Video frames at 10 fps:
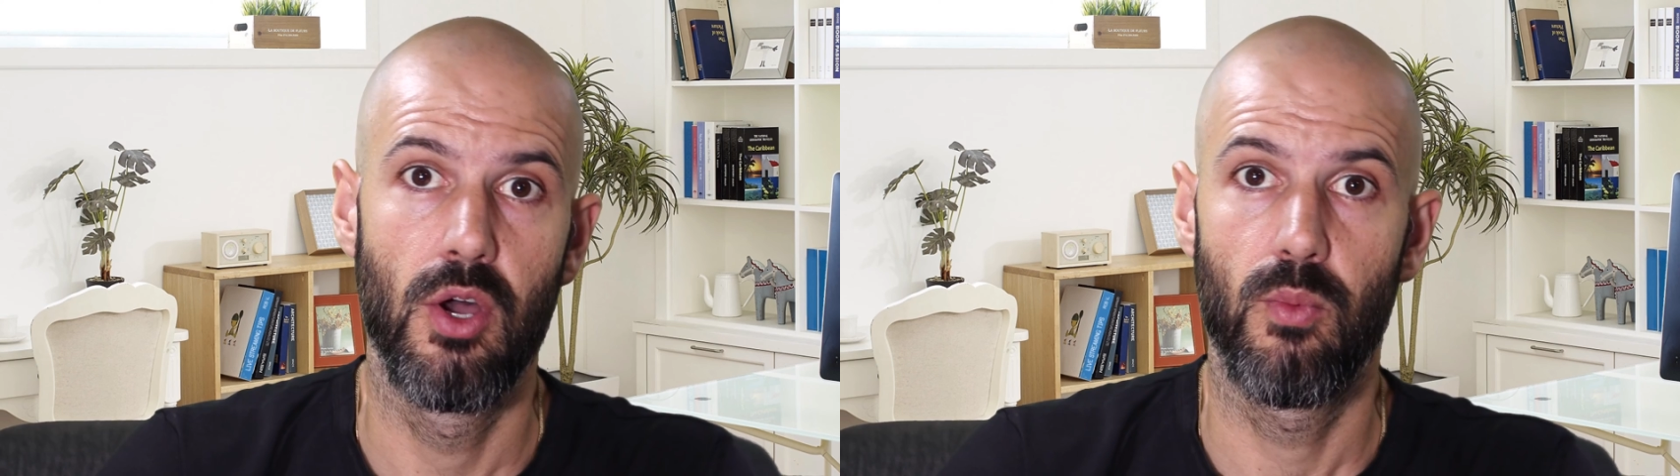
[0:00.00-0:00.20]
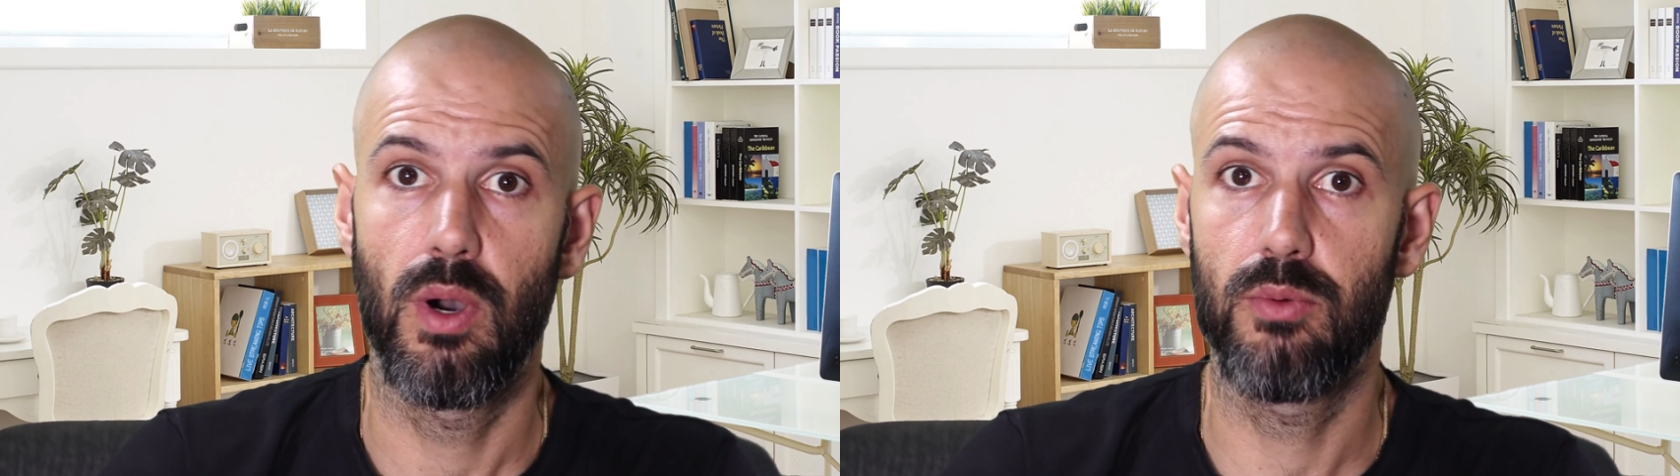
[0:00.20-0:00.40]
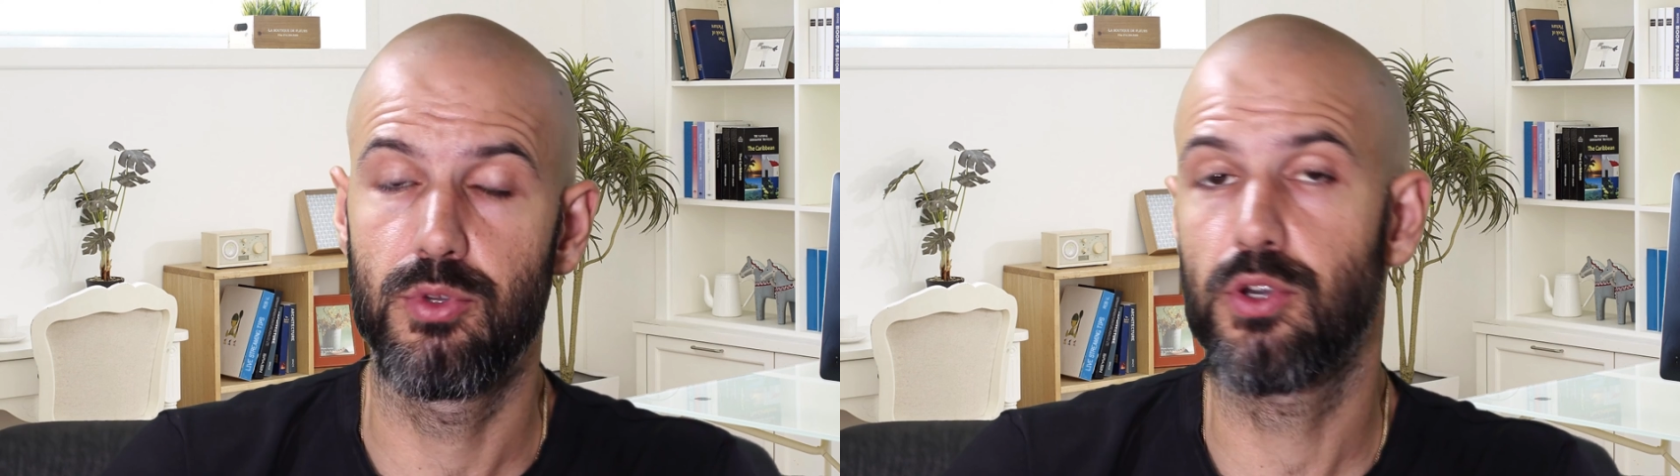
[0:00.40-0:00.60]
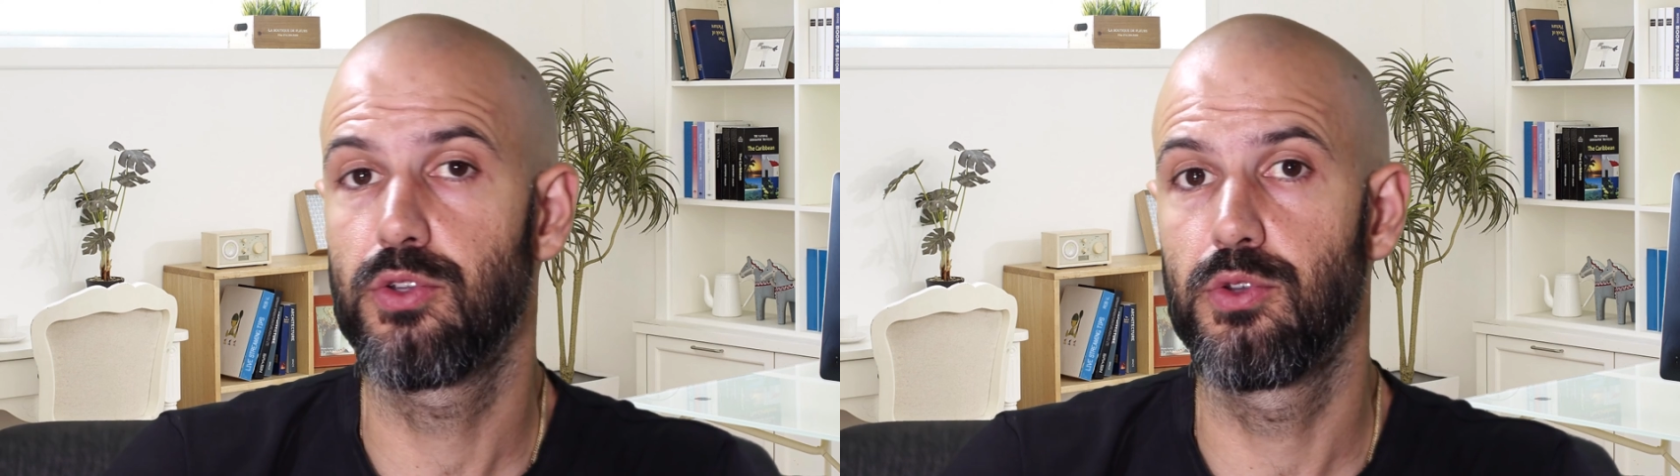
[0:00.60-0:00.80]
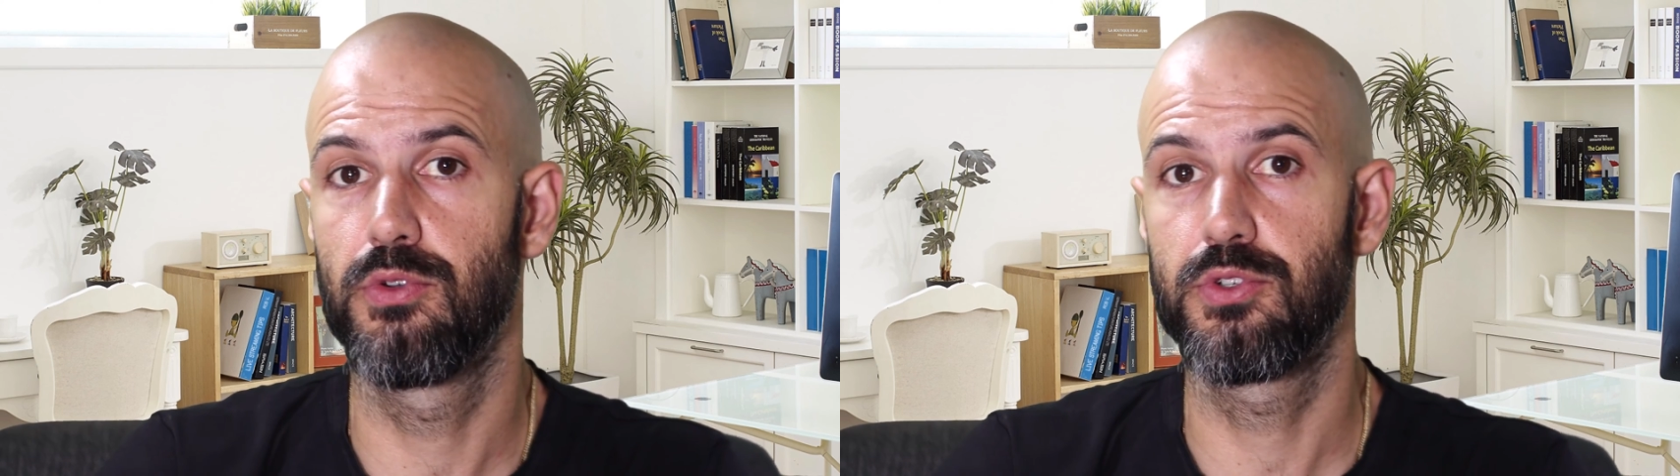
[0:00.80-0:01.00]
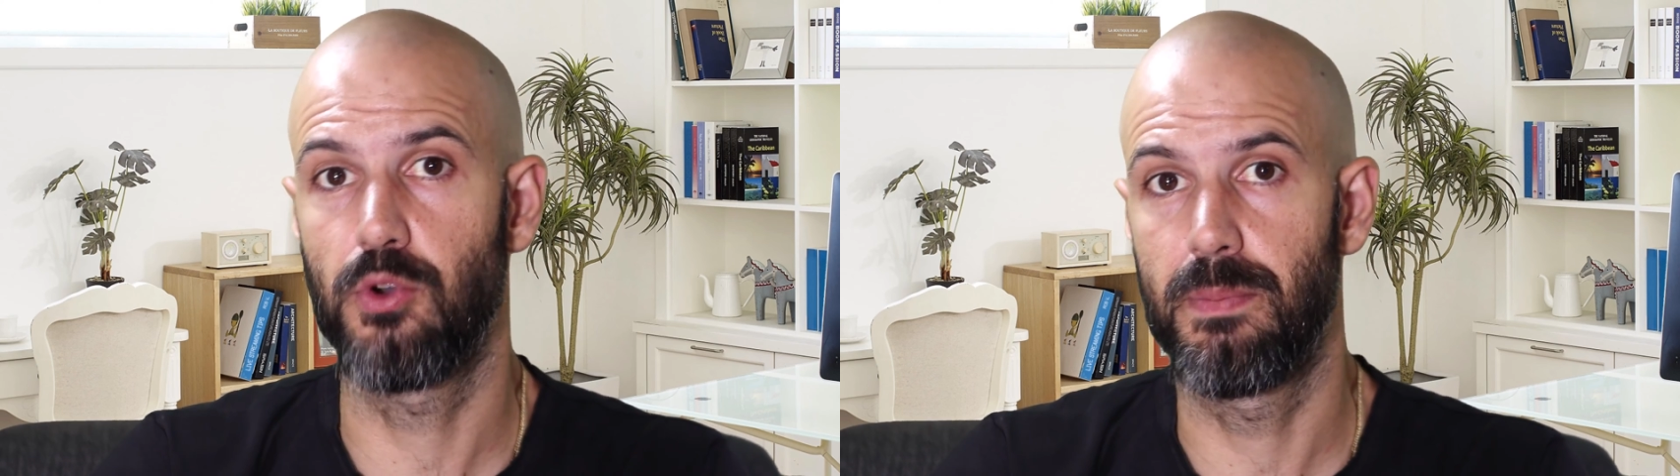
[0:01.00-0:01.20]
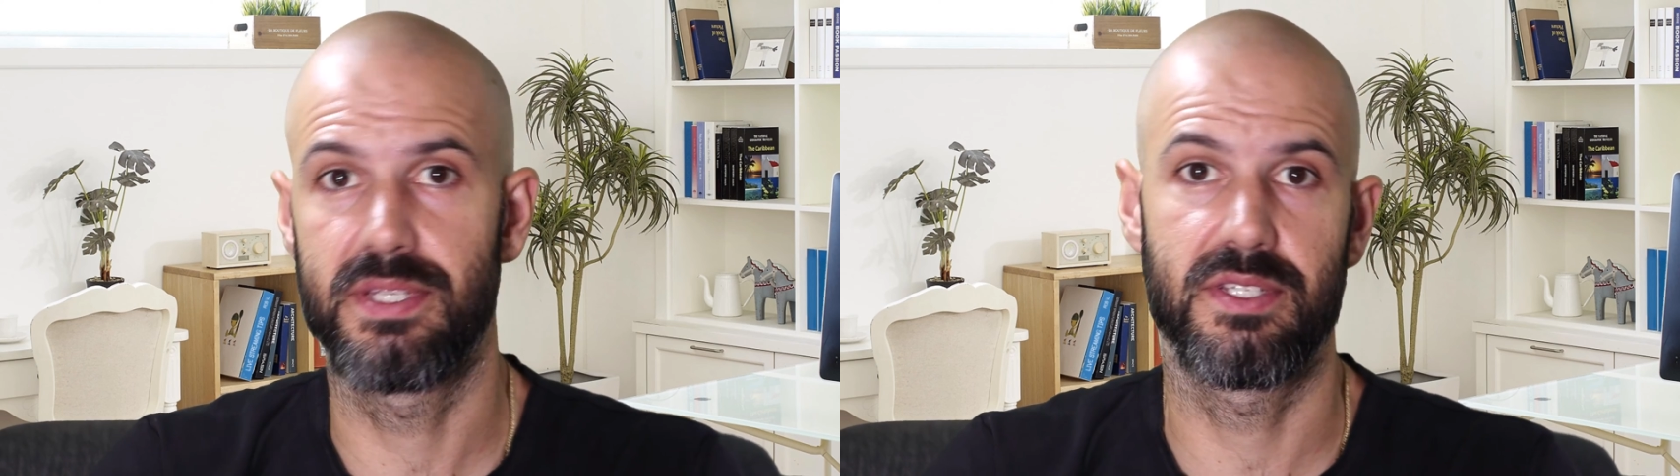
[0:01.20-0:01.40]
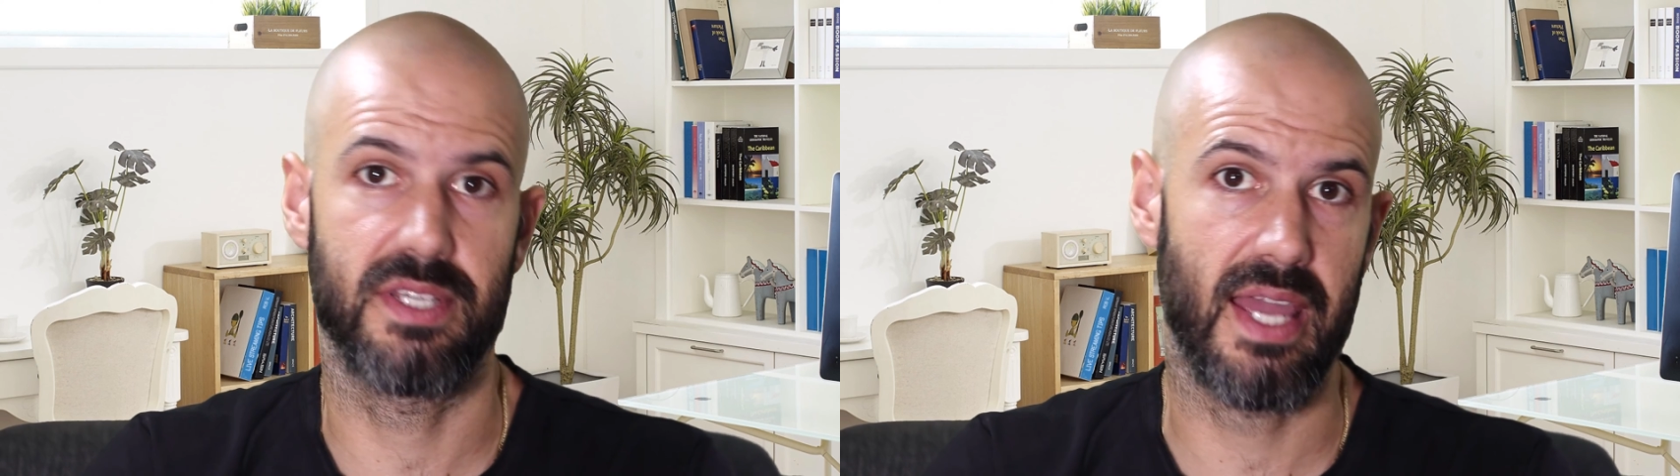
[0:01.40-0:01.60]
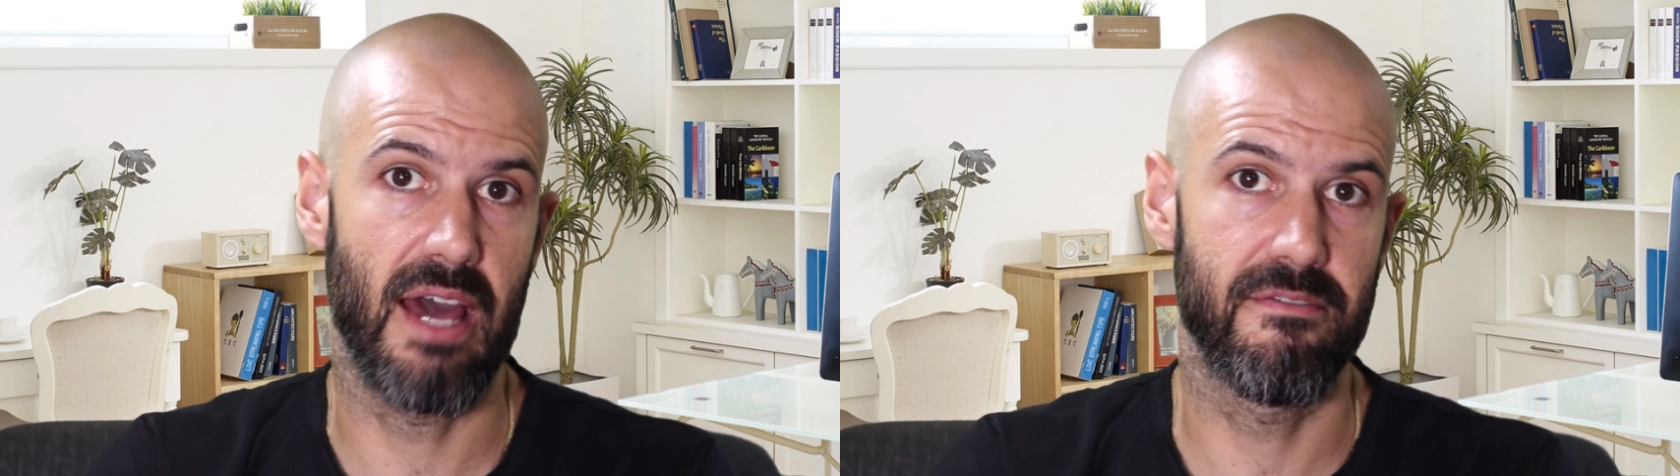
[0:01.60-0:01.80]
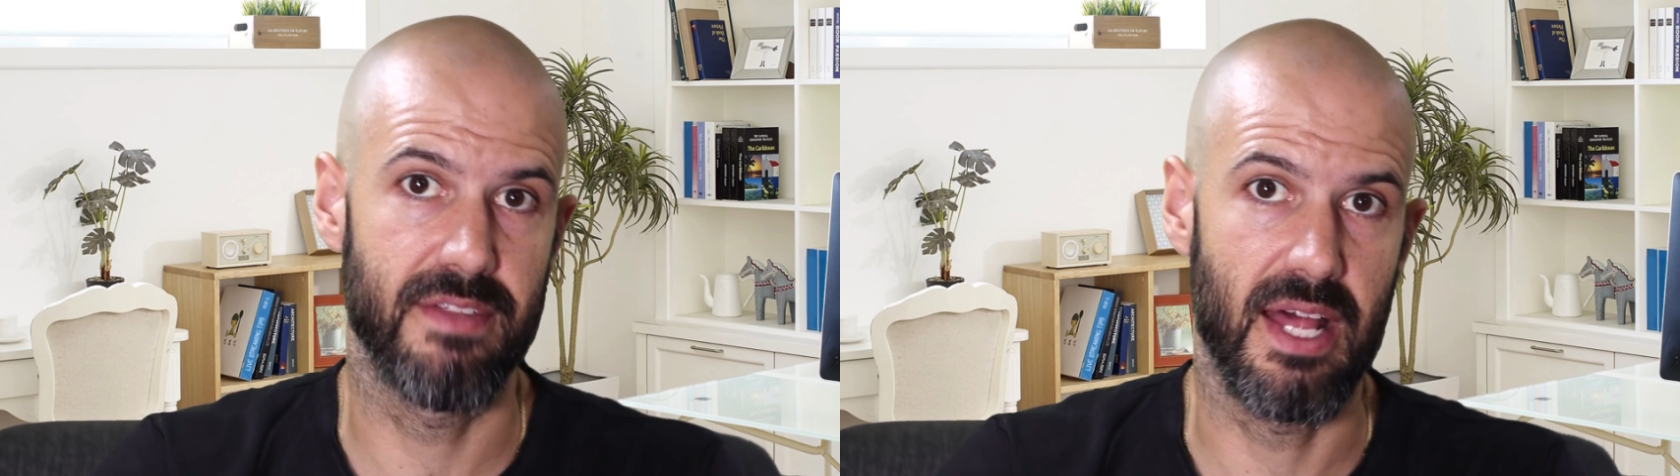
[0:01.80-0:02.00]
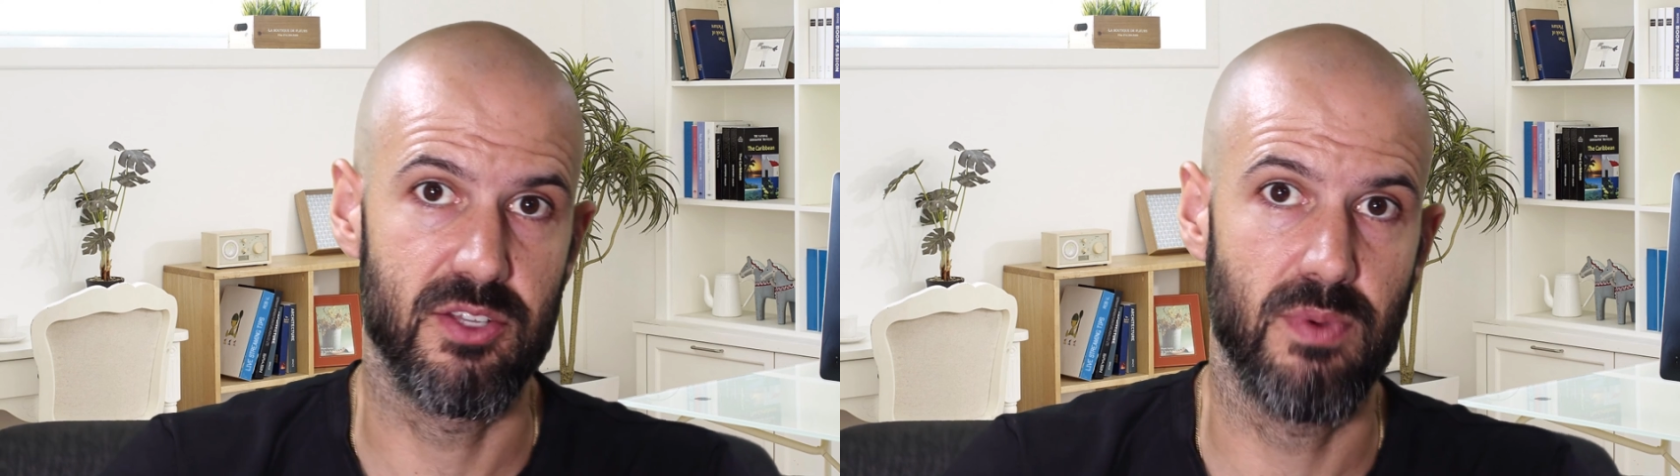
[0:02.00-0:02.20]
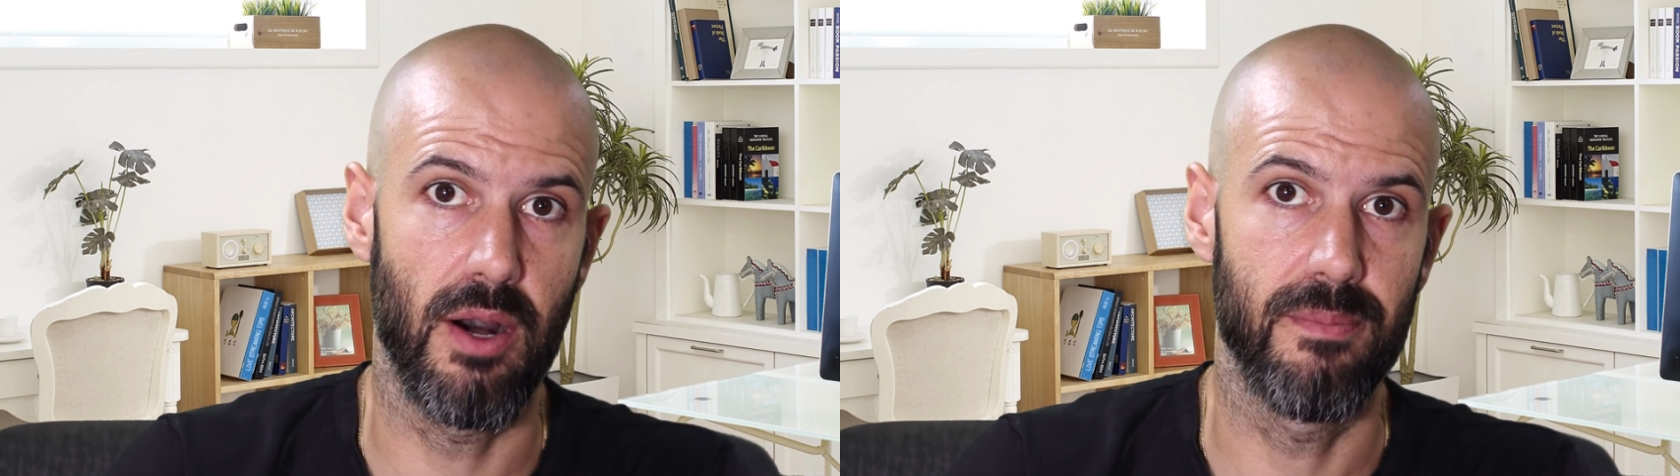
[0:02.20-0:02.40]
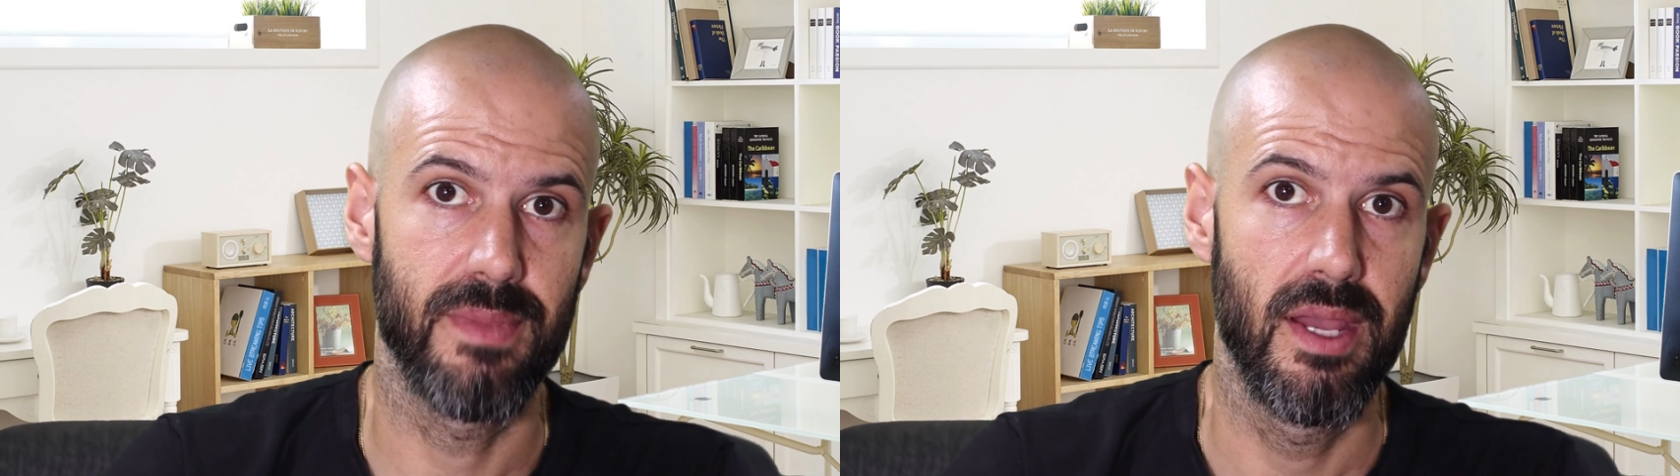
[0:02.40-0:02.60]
well, you can use your business account for that as well.